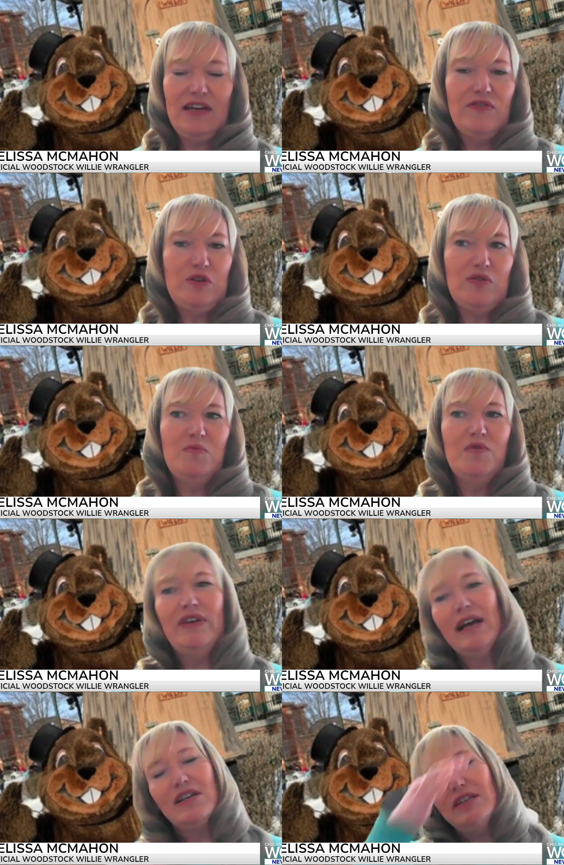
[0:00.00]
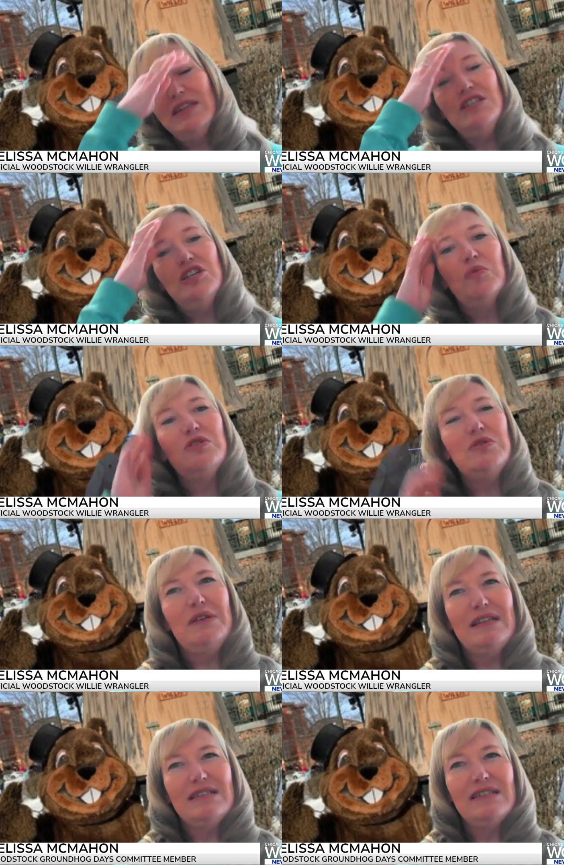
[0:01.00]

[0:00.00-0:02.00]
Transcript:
Speaker 1: and they have shown the movie actually this year. We're doing